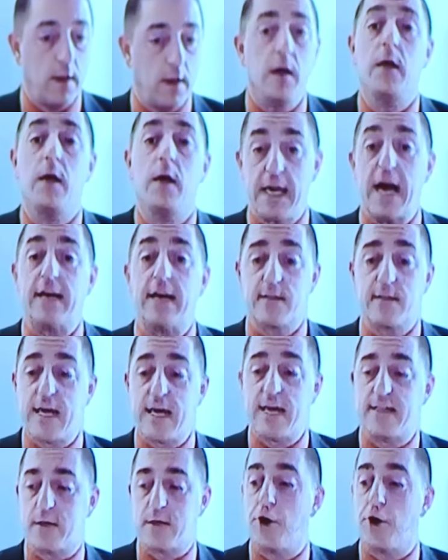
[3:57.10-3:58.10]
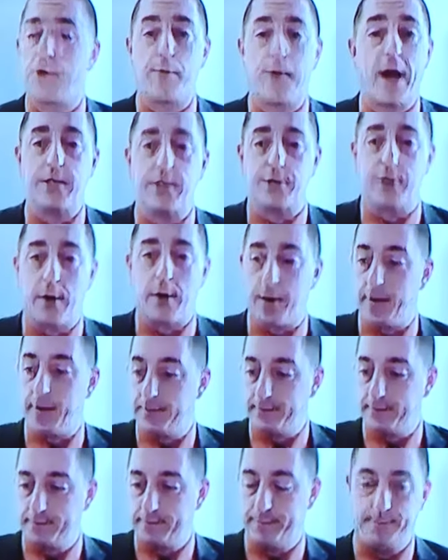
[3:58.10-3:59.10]
Yes, that's all correct, Your Honor.
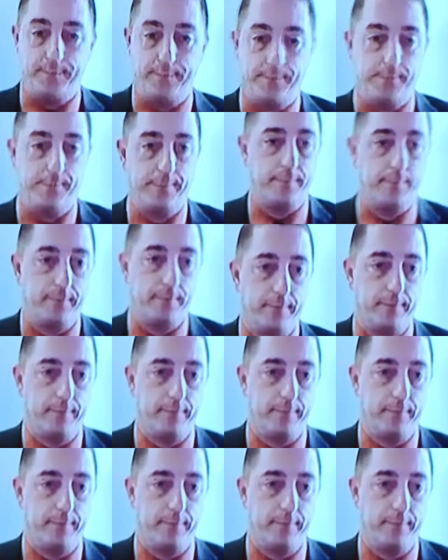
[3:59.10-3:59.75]
And Attorney LaBre?